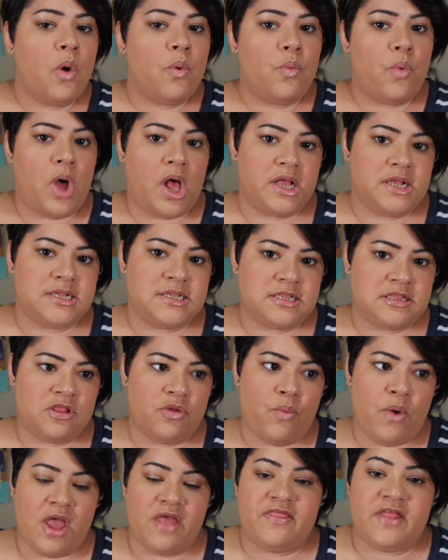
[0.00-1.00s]
was
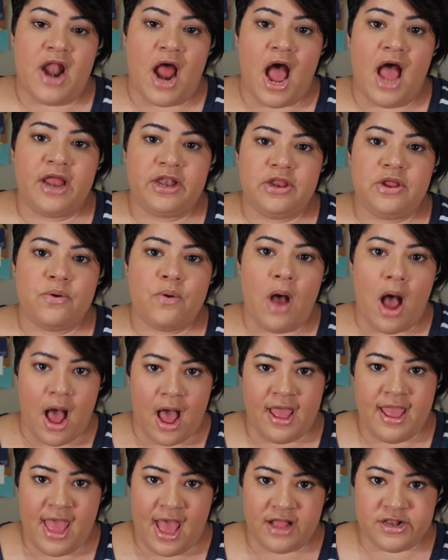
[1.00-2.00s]
the way that I knew
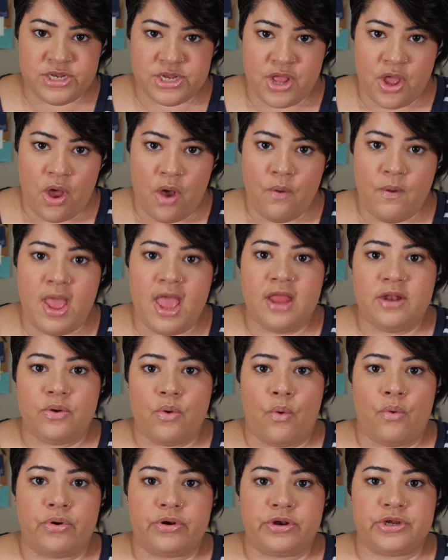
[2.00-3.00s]
I had to go
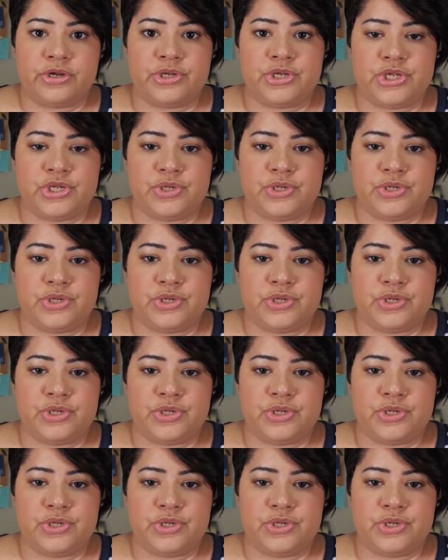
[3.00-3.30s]
in order